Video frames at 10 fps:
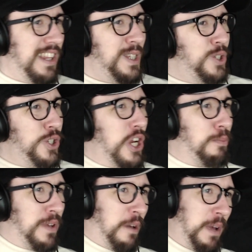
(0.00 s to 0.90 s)
The
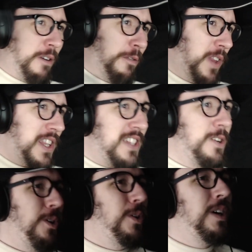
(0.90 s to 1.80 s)
ship coming over the snow.